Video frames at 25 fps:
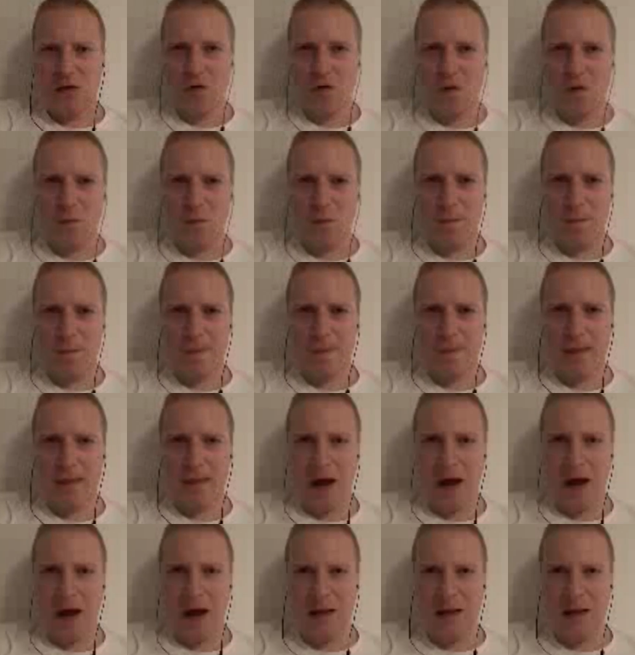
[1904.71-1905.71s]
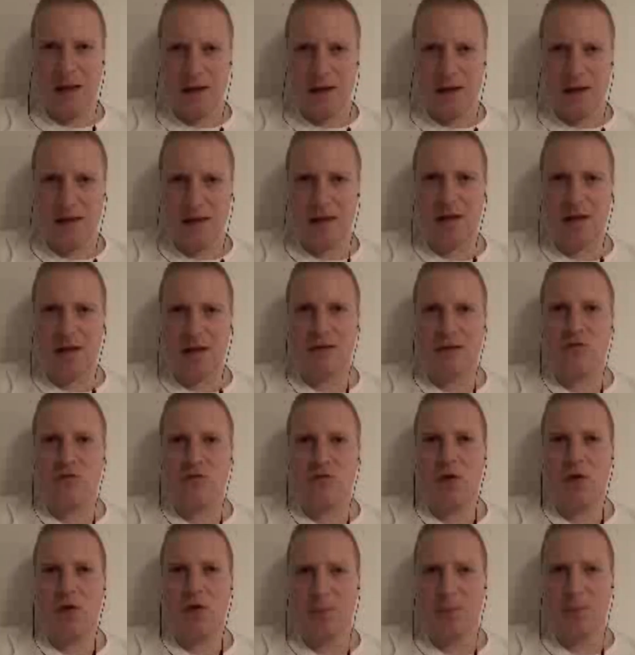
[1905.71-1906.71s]
So I think
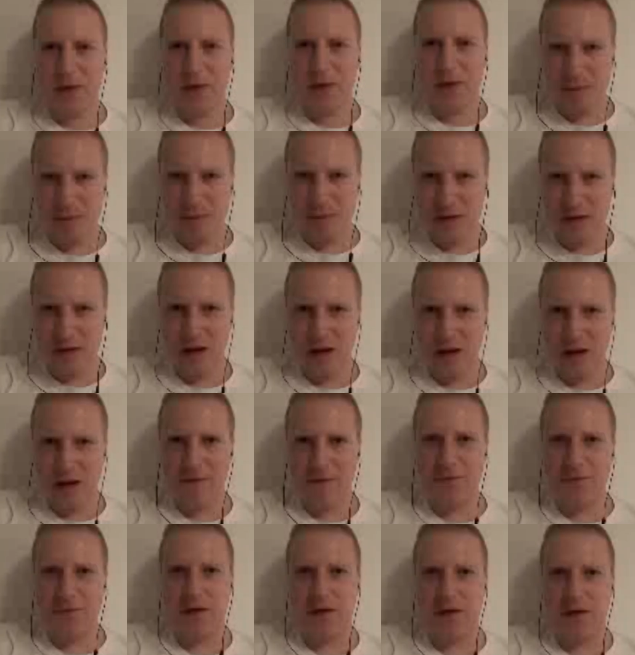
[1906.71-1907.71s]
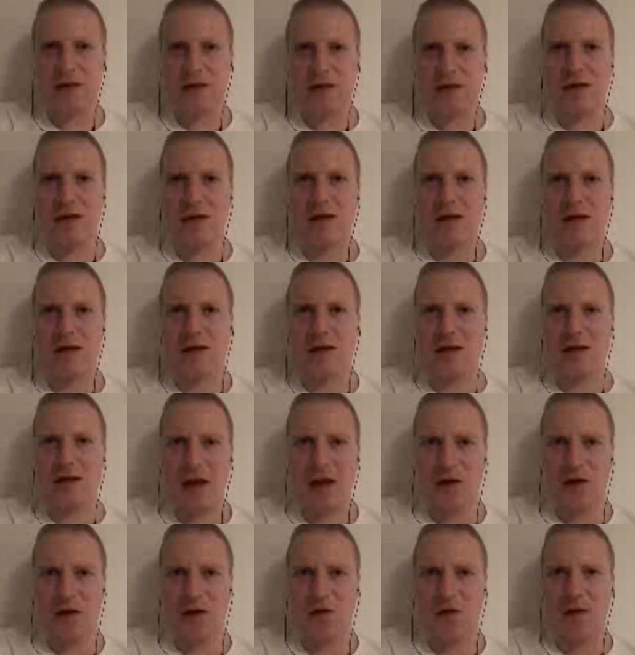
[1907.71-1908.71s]
that Trump himself is
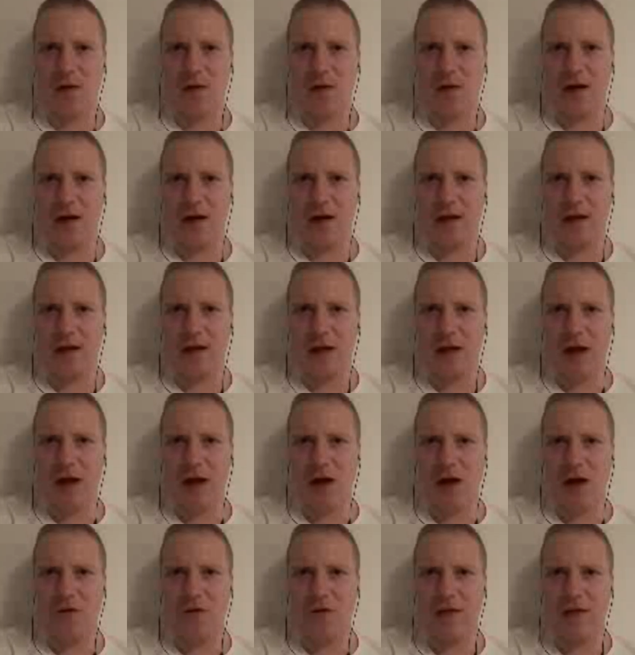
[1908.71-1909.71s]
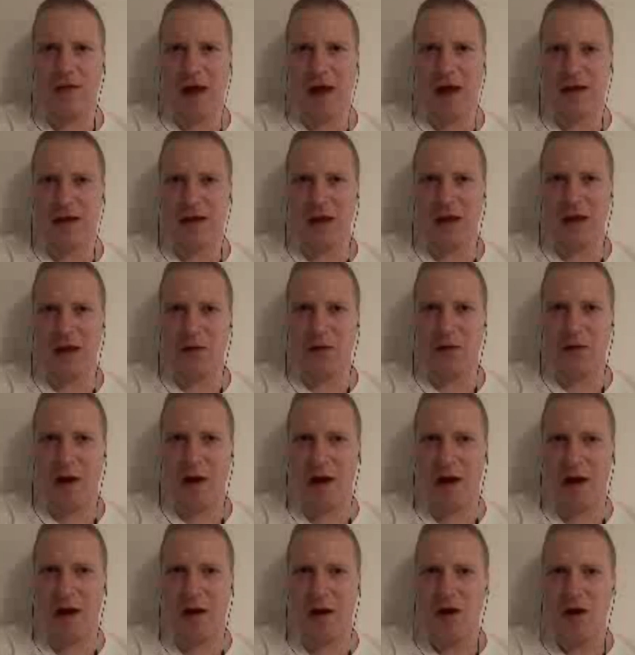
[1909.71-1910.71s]
scared of an idea of attacking
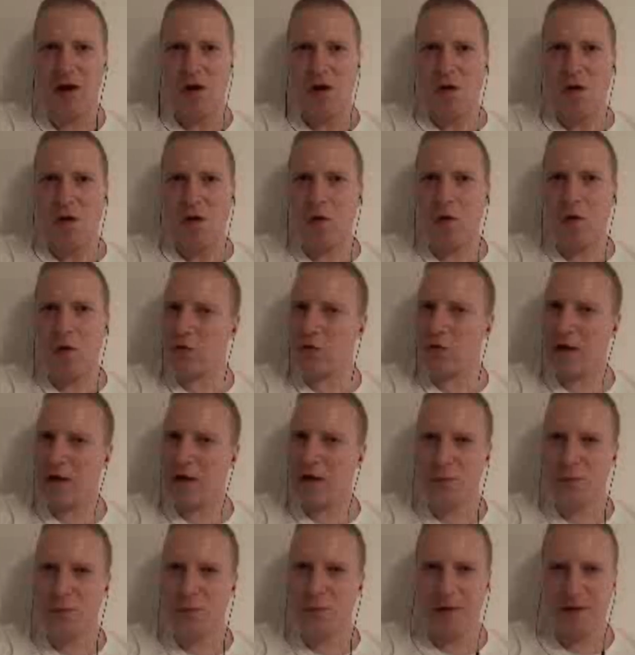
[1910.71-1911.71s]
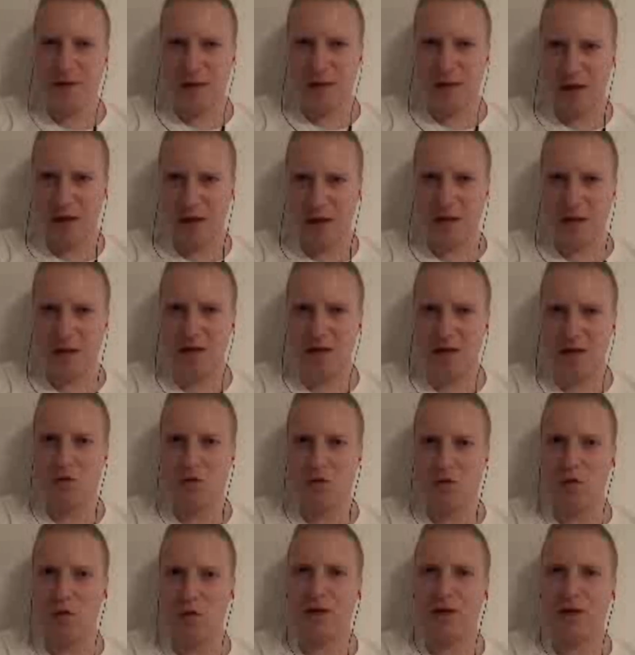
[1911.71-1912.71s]
Iran, although he's persuaded
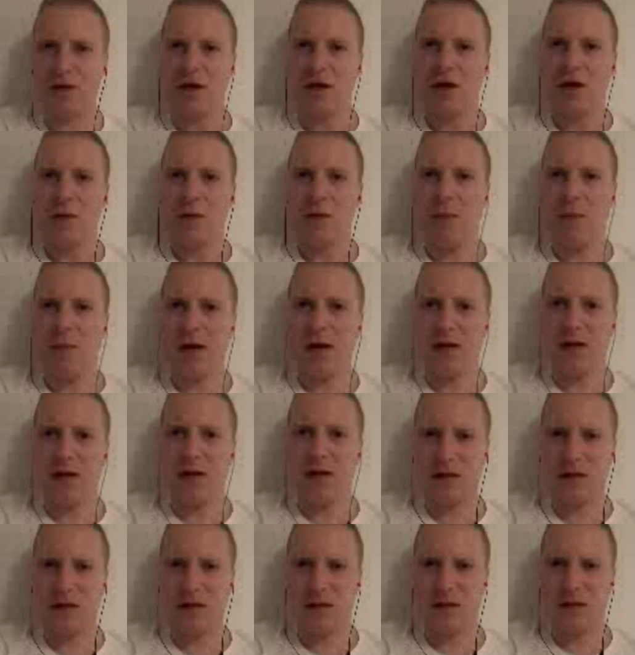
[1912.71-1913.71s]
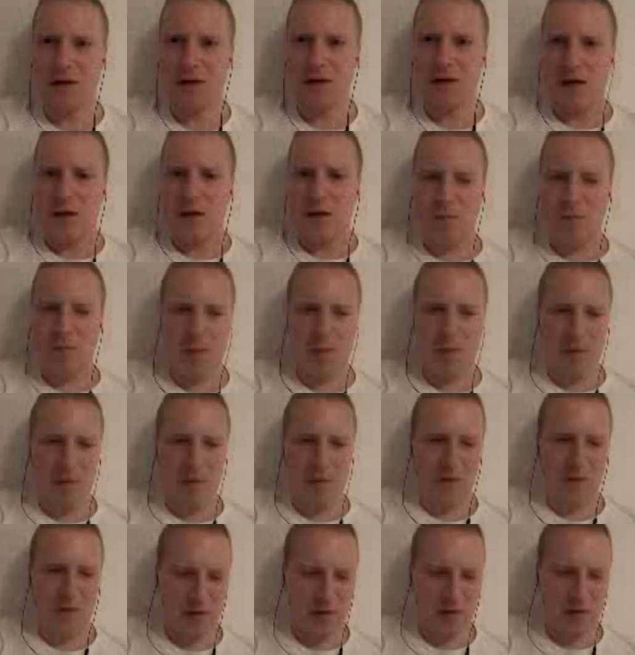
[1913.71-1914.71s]
into it by his
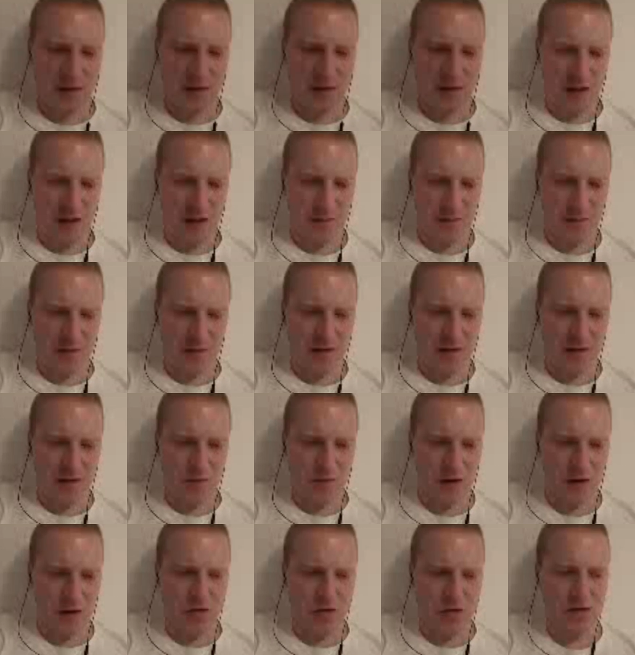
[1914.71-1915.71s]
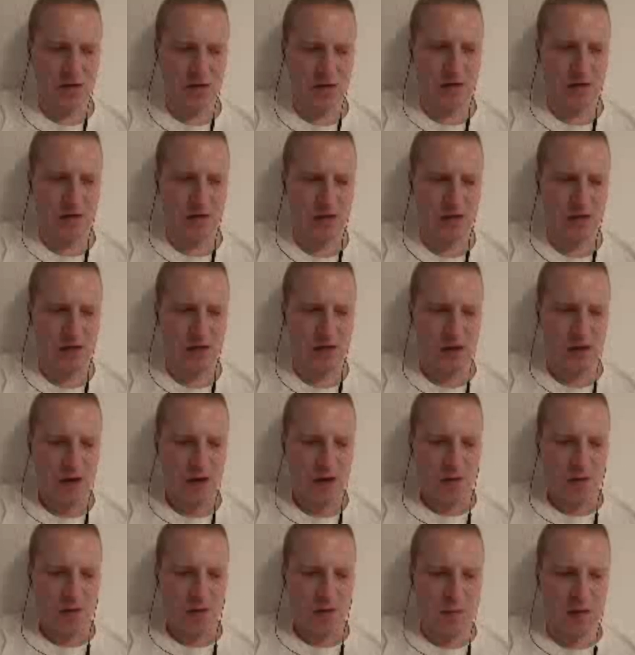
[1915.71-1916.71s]
people from his administration, such as
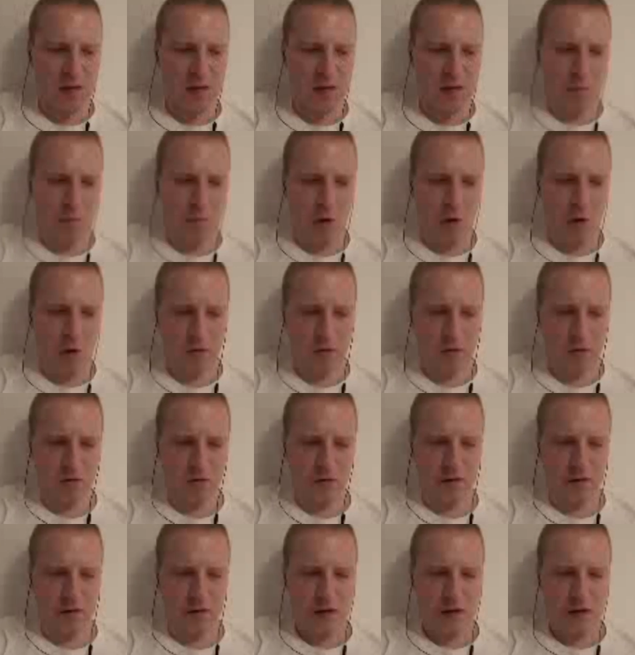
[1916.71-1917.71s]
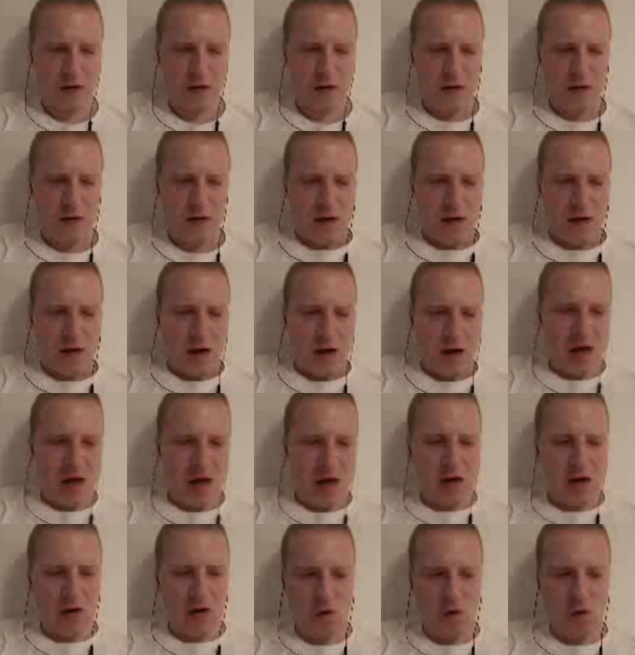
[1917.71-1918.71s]
Mr. Bolton.
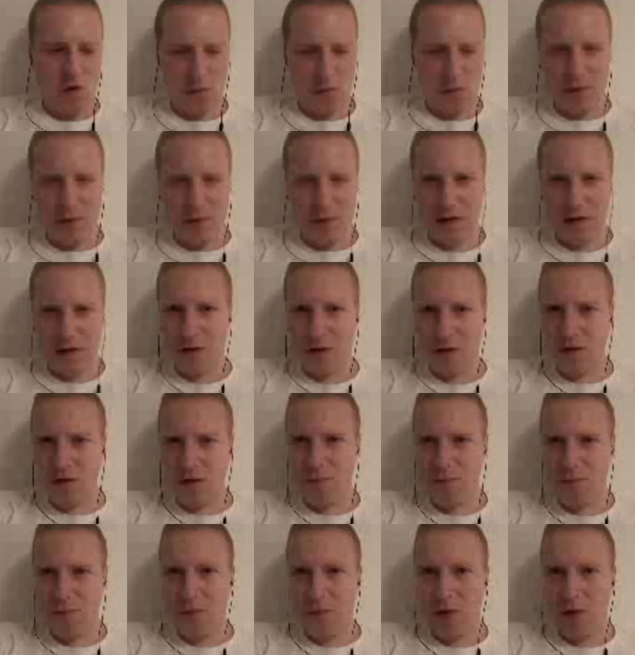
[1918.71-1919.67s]
I hope that